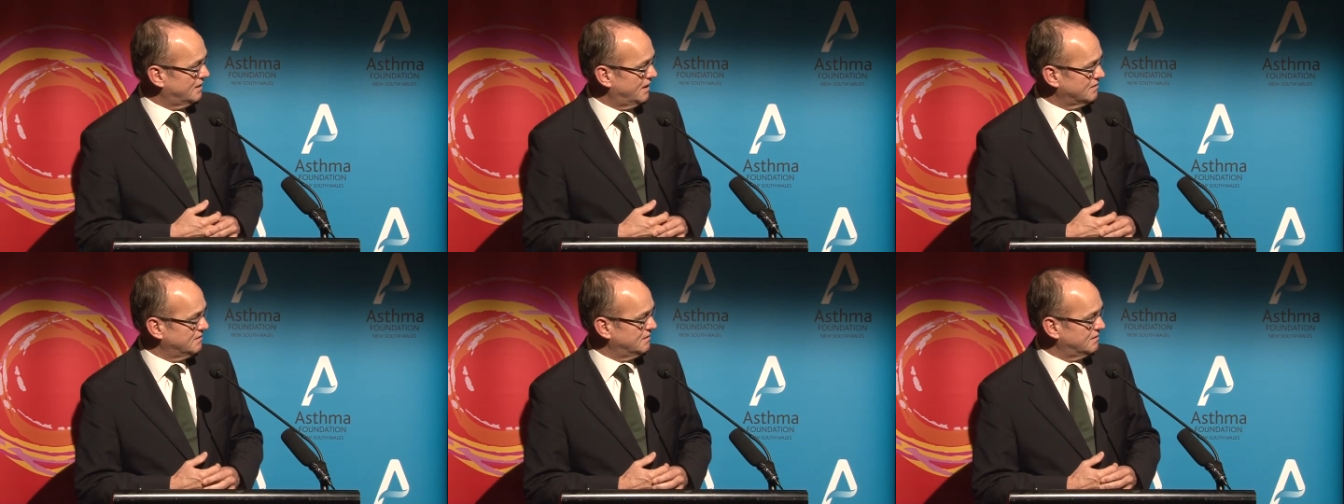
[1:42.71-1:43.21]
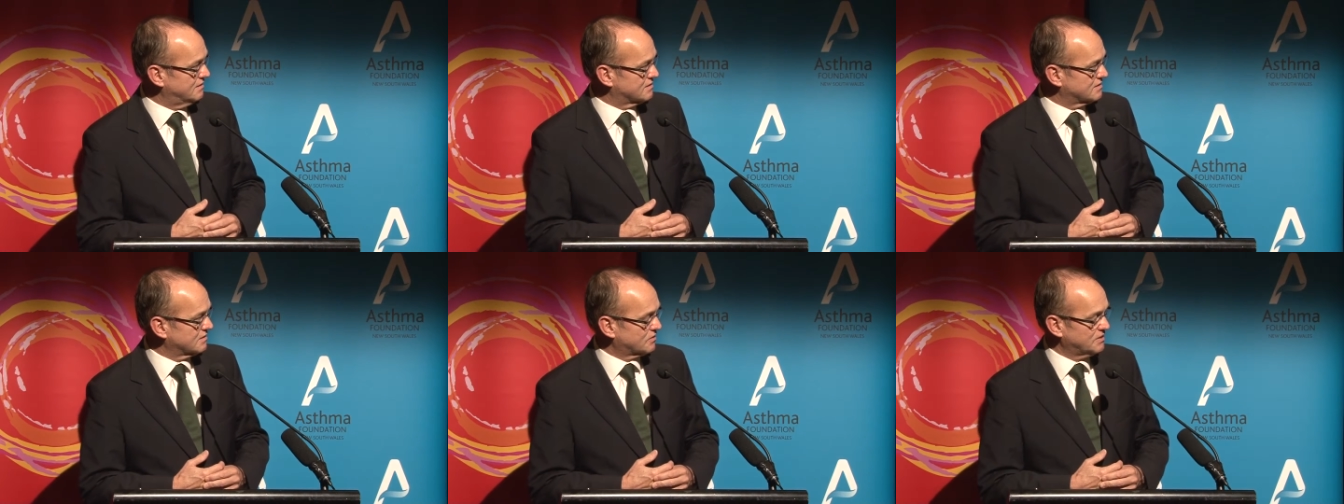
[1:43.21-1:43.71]
eight
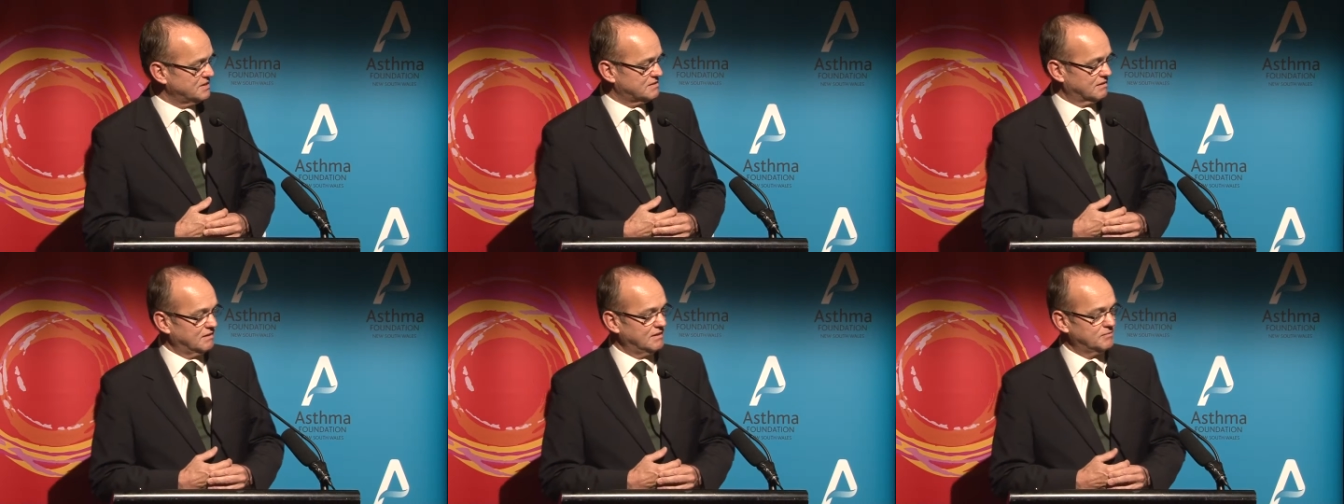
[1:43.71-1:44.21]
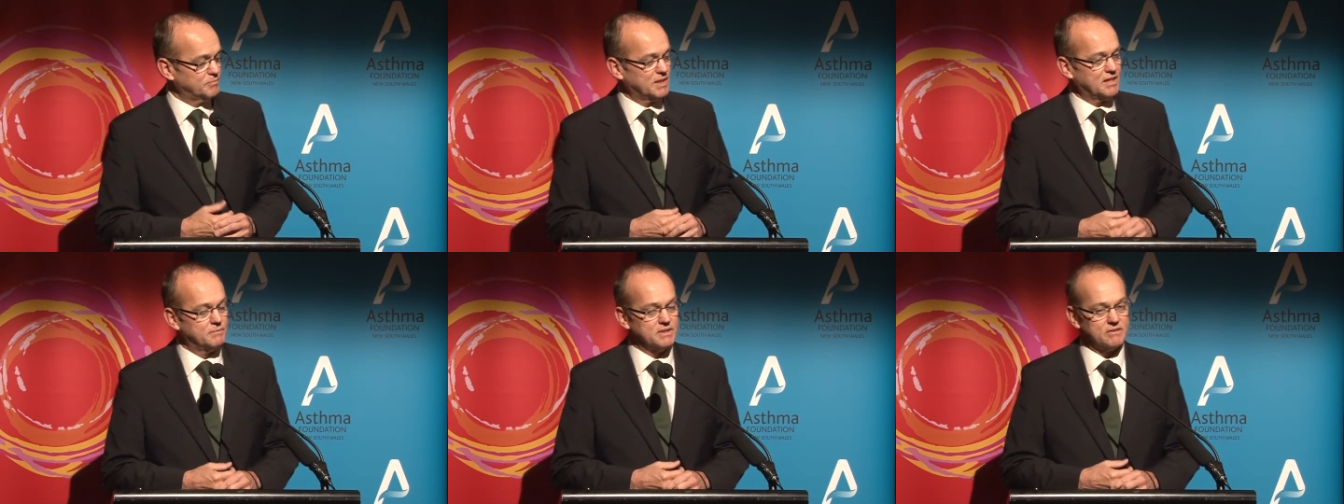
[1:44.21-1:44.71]
years increasingly and
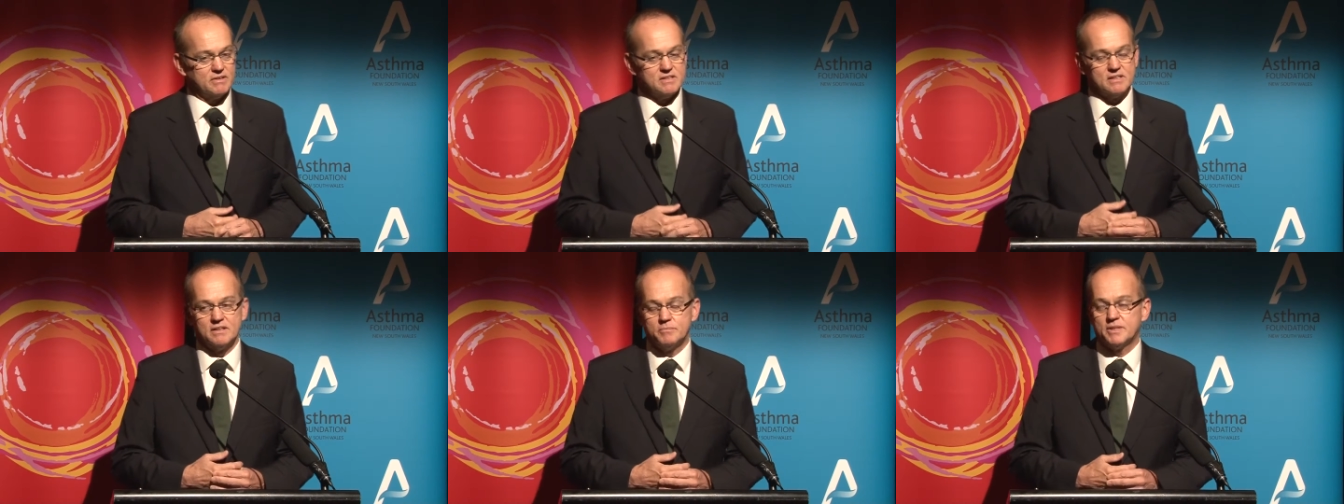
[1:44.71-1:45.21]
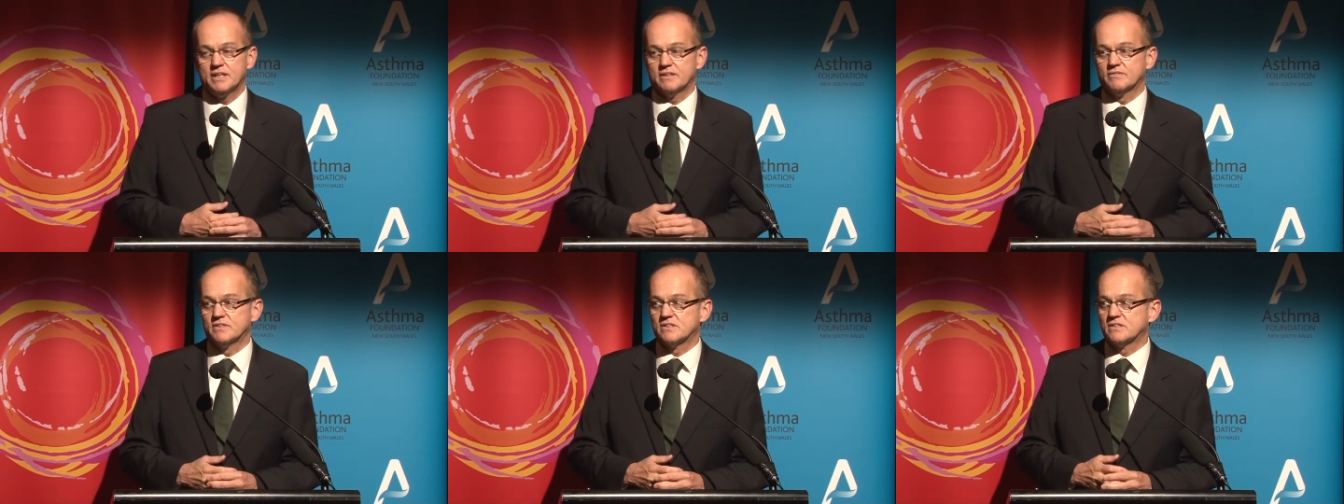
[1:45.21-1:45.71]
become increasingly
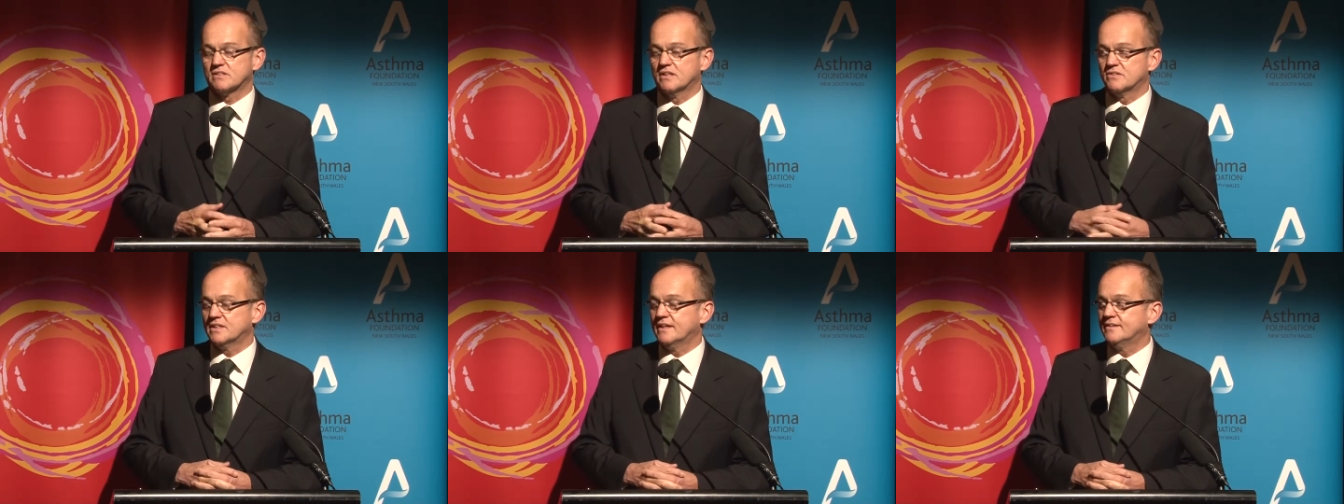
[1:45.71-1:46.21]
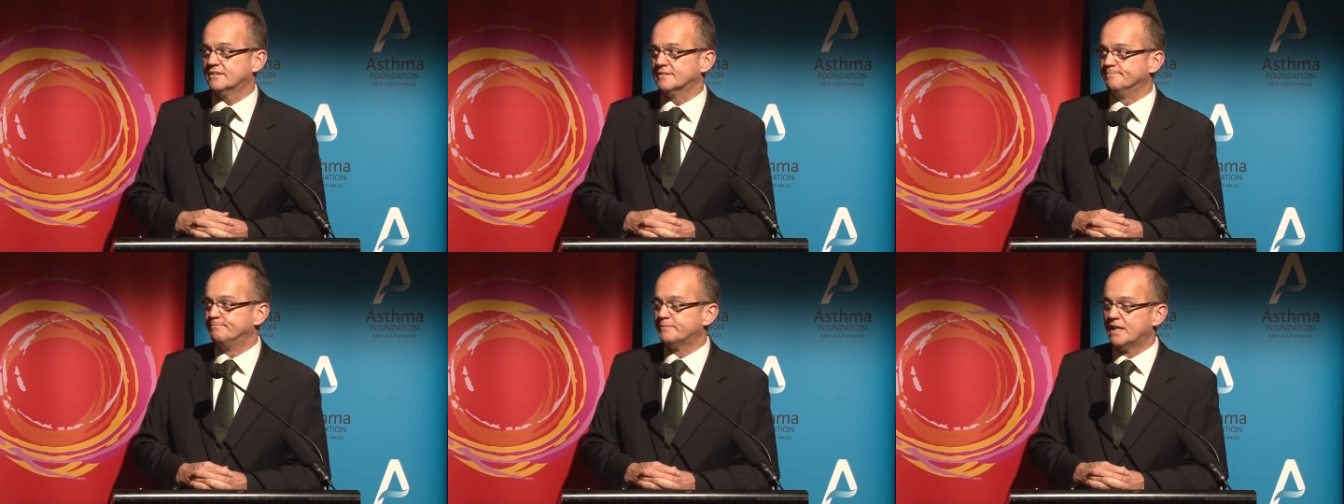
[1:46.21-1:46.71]
proud of this
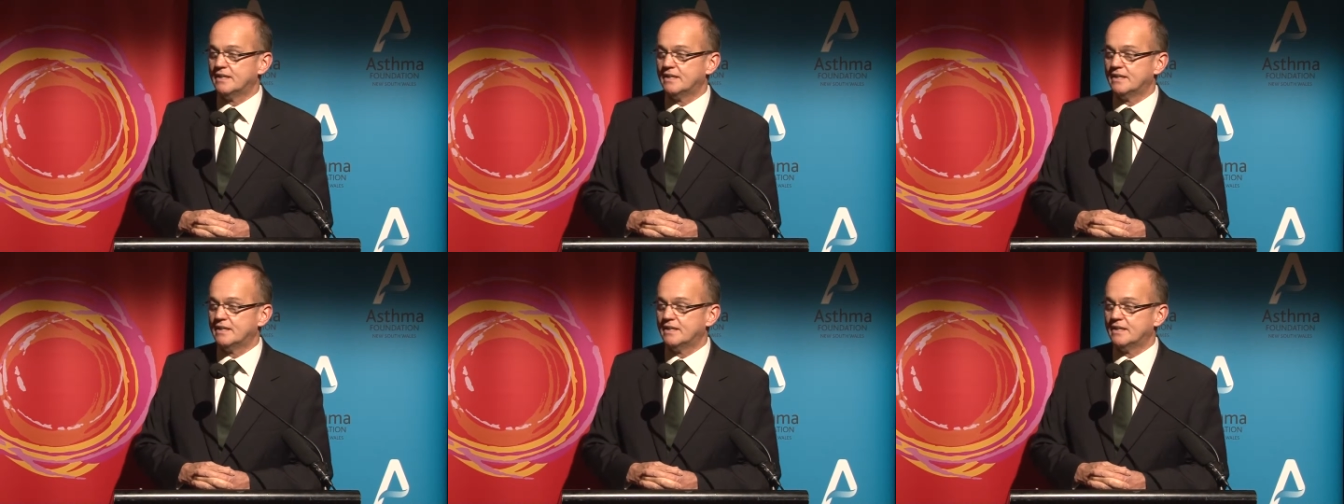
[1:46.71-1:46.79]
association.